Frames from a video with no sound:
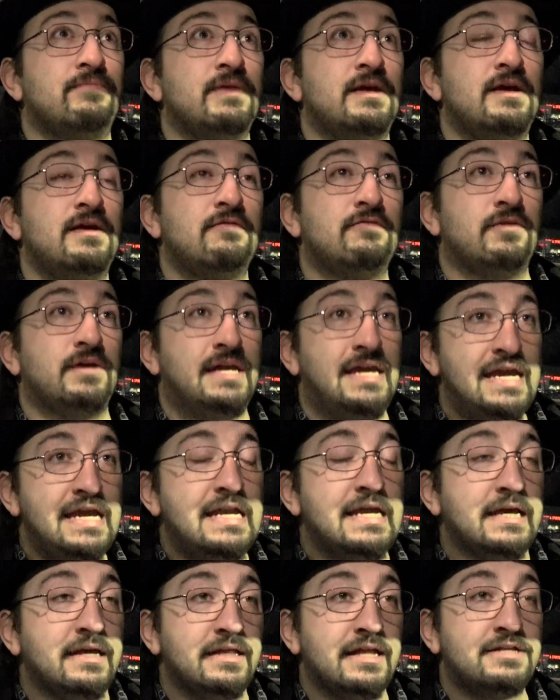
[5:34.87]
for
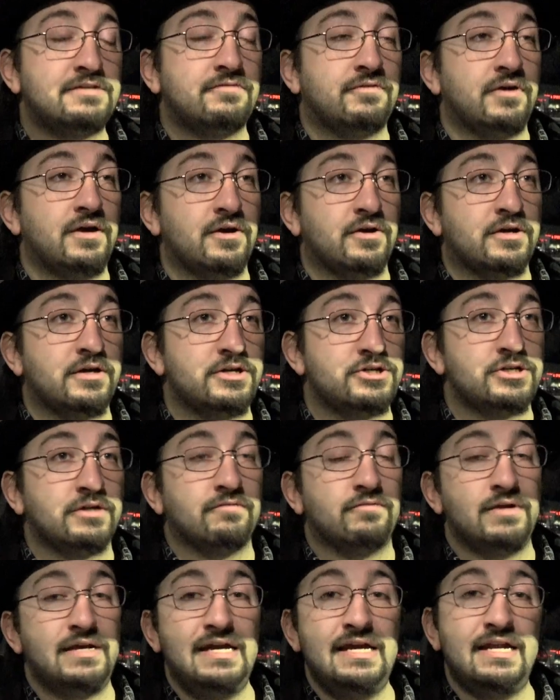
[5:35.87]
heating, that's for air conditioning.
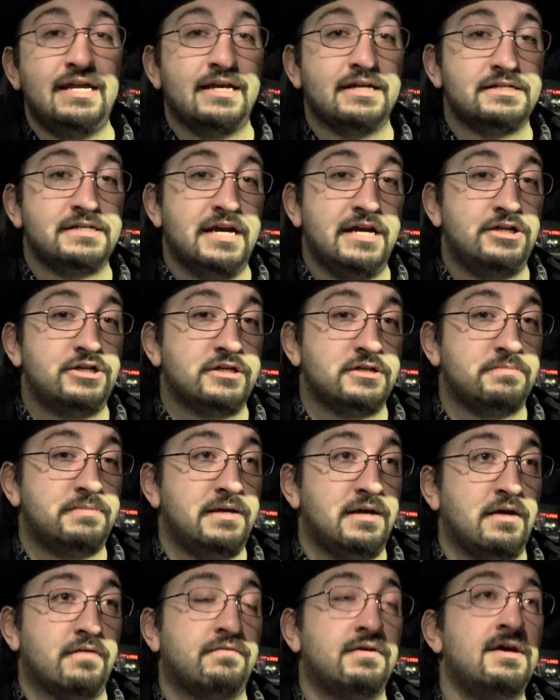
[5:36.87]
For heating, it's
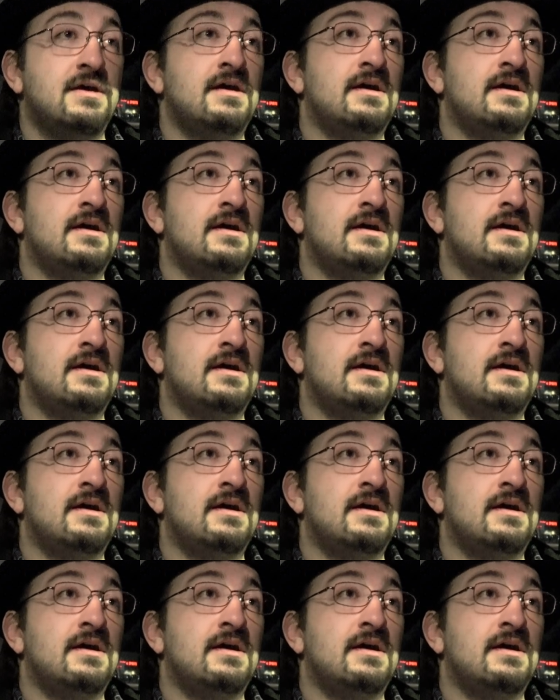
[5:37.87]
HSPF.